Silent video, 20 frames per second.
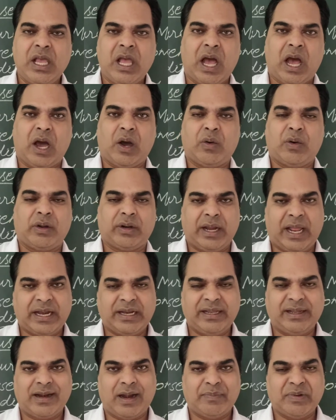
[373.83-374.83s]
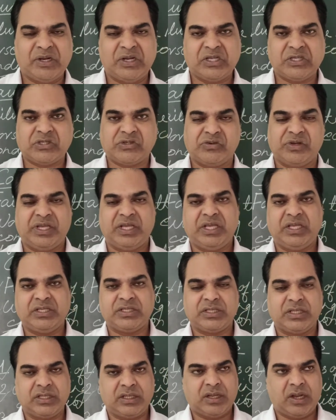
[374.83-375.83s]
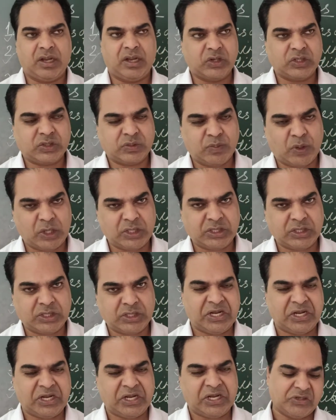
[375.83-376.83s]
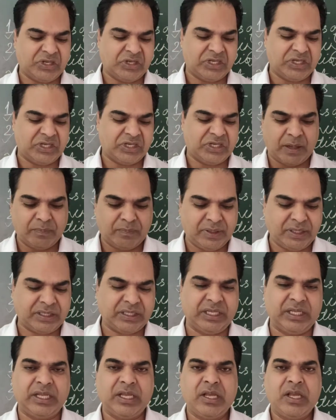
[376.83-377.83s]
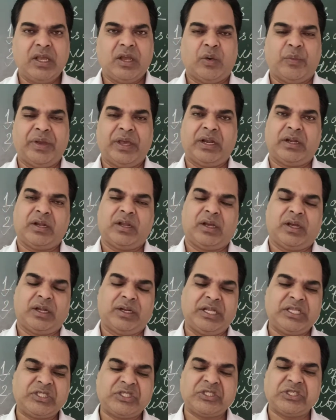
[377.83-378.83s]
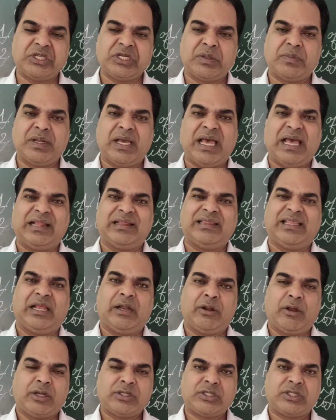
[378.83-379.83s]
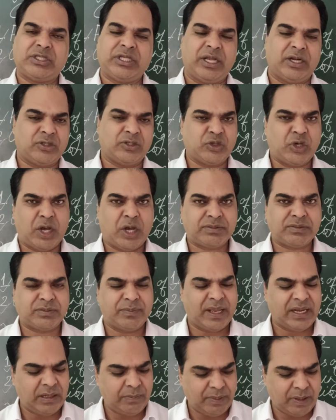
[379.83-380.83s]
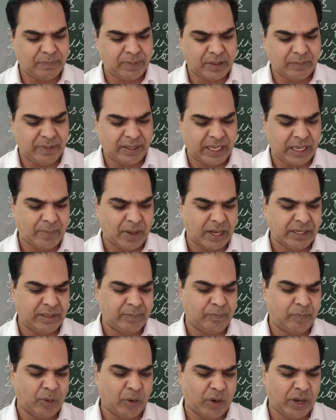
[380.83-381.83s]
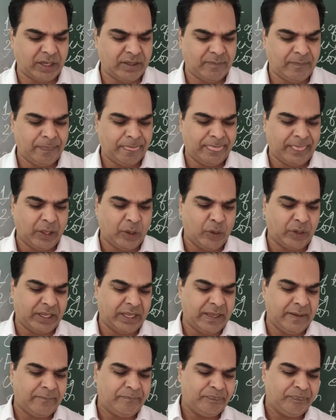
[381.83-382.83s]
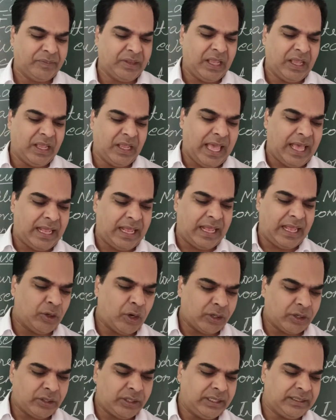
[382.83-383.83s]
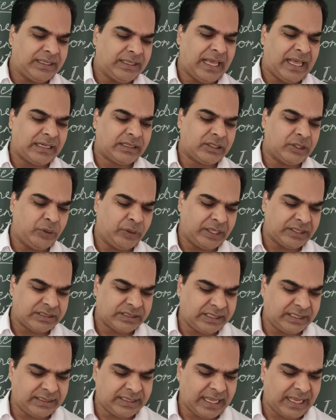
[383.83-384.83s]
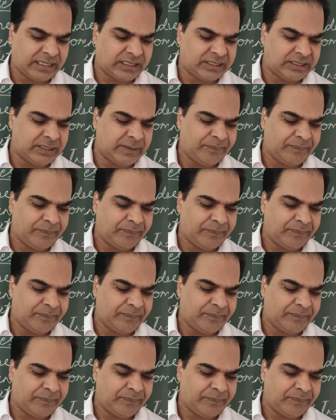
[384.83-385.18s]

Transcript: our handicraft industries, our small scale industries. They completely were disturbed and they lost their jobs. Many people became unemployed. Okay, and not only that, you can see that